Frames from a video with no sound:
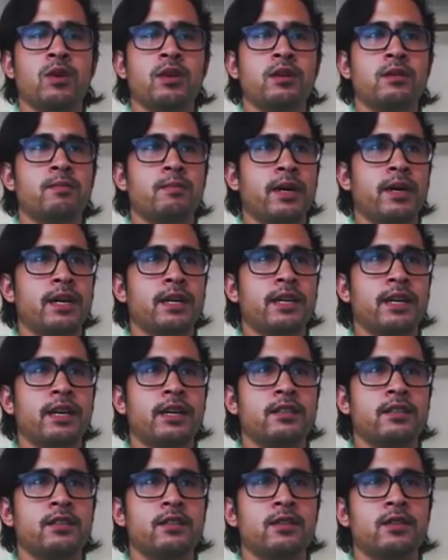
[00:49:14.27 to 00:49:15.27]
What
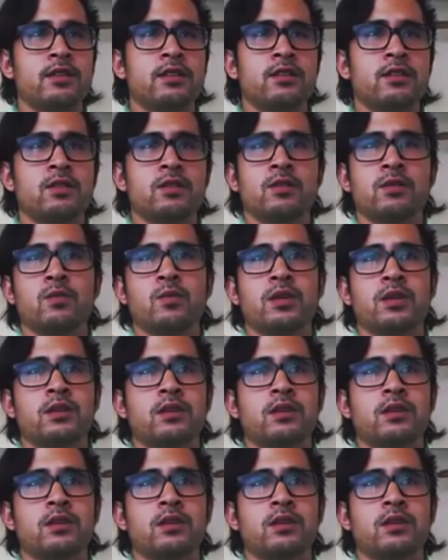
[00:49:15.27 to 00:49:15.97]
podcasts do you listen to, or